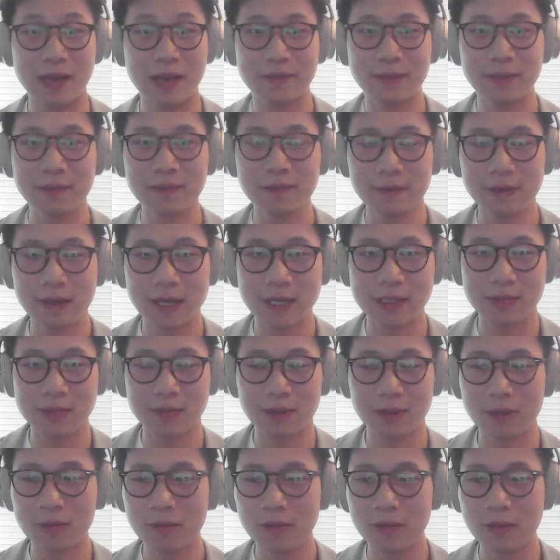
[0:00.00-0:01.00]
adaptive
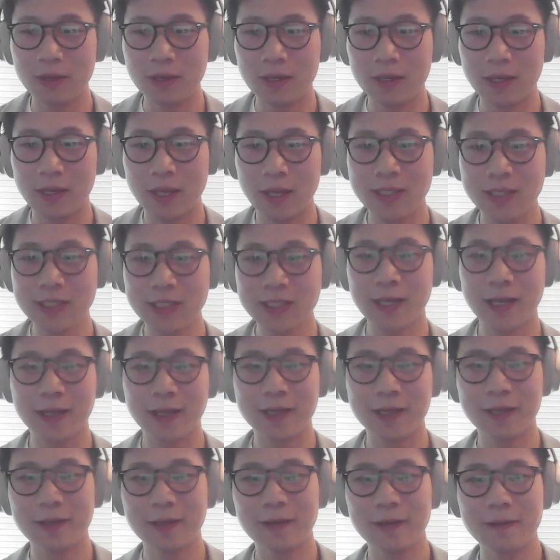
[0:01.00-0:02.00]
as well. It's
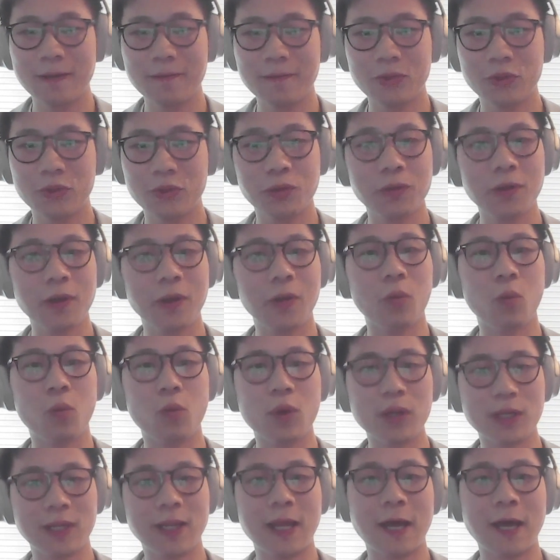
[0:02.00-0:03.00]
just to
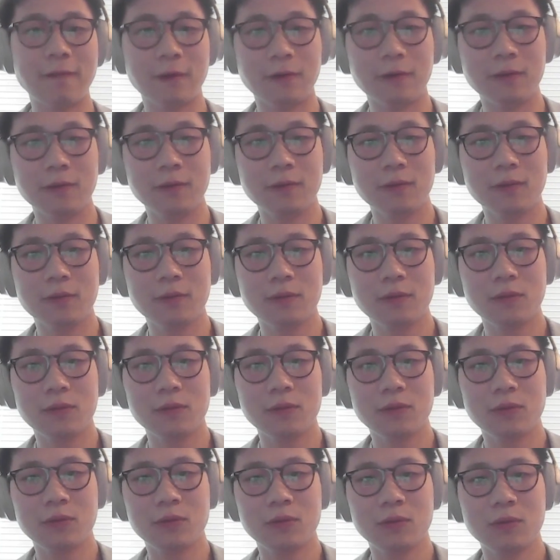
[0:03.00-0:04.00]
what level,
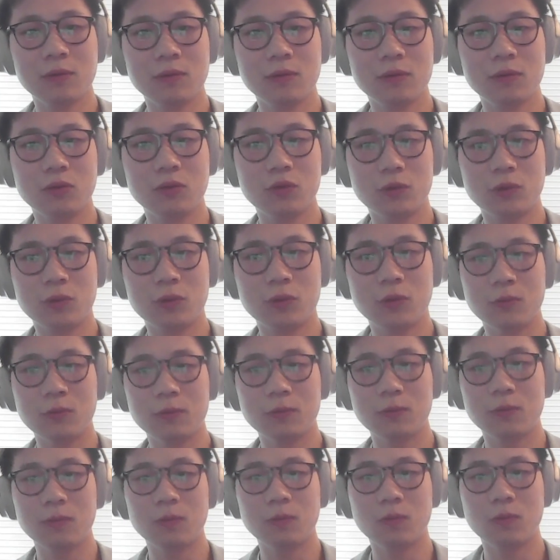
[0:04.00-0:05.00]

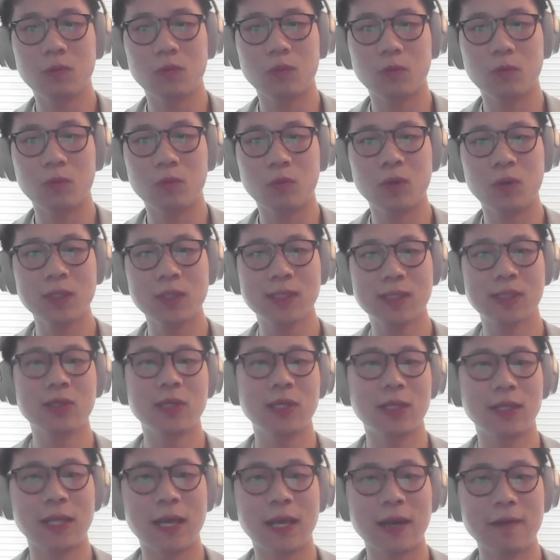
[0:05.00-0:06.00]
to what
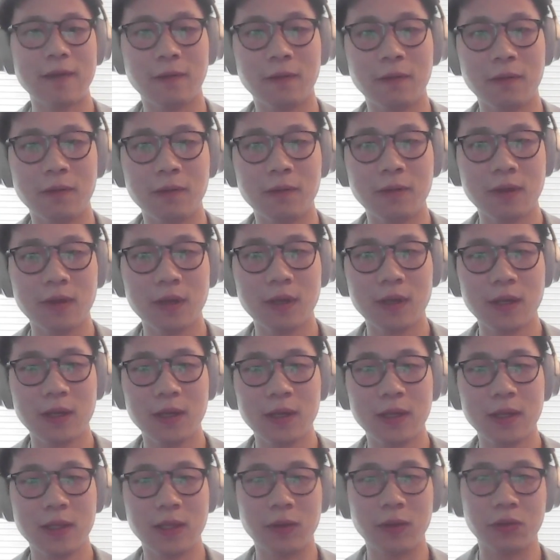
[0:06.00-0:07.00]
certain level
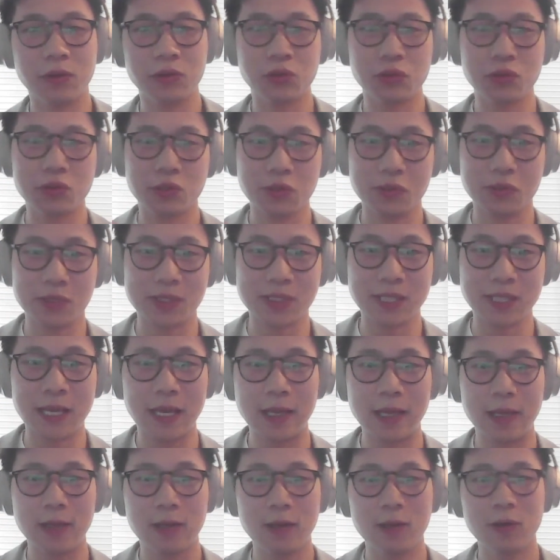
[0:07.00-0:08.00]
they will choose to
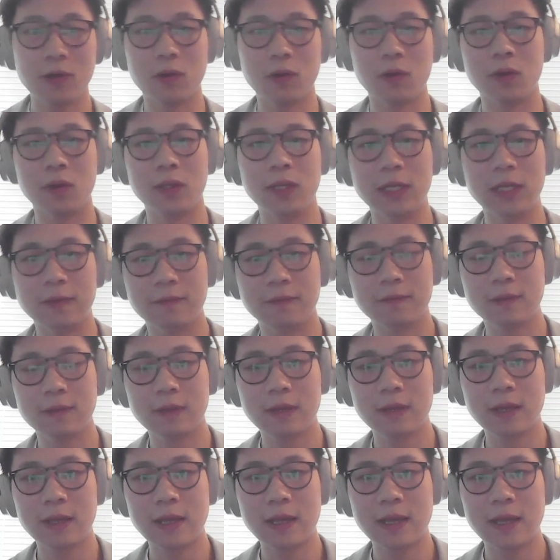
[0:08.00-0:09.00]
stay or leave.